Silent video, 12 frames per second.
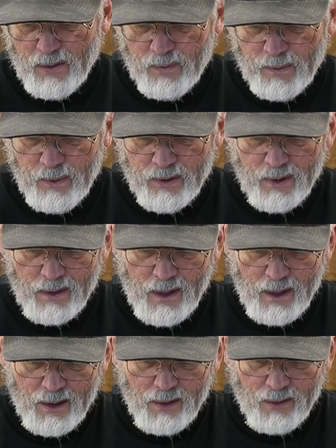We put the
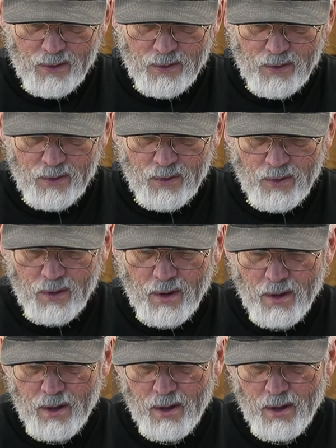line through,